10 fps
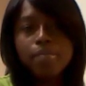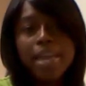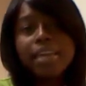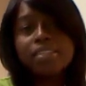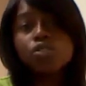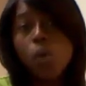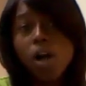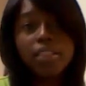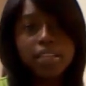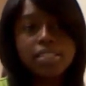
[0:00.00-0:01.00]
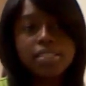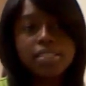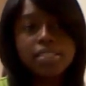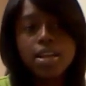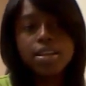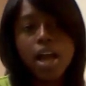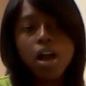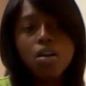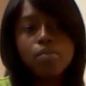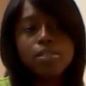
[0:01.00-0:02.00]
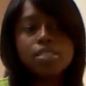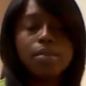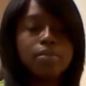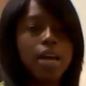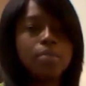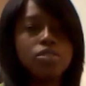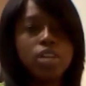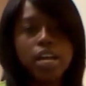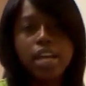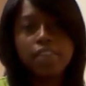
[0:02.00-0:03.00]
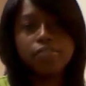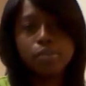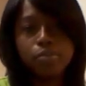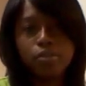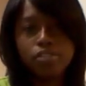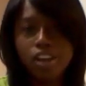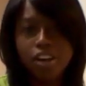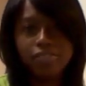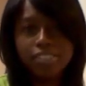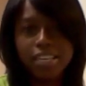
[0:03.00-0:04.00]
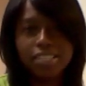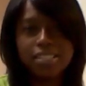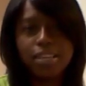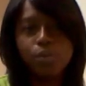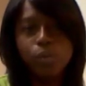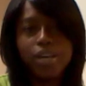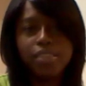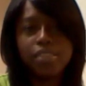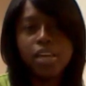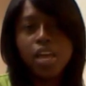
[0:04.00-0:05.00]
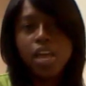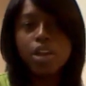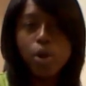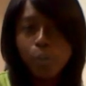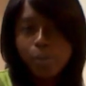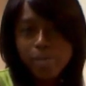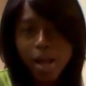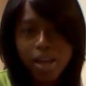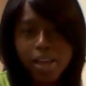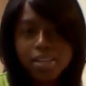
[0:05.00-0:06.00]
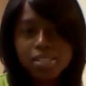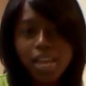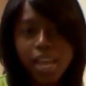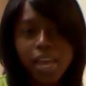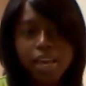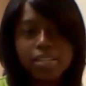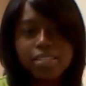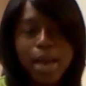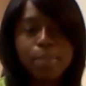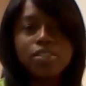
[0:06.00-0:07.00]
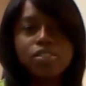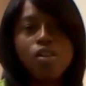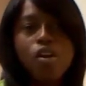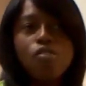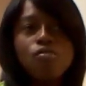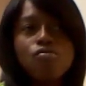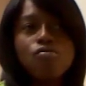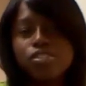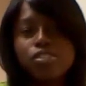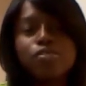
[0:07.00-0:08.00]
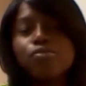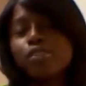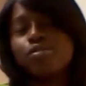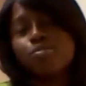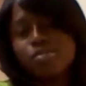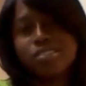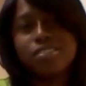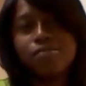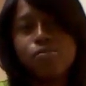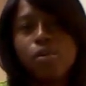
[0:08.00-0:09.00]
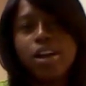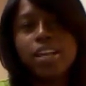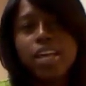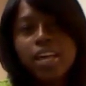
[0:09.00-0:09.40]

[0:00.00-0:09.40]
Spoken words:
make its quality stand out, but sometimes you kind of have to approach coffee tasting with an open mind and tap into your own internal resources of what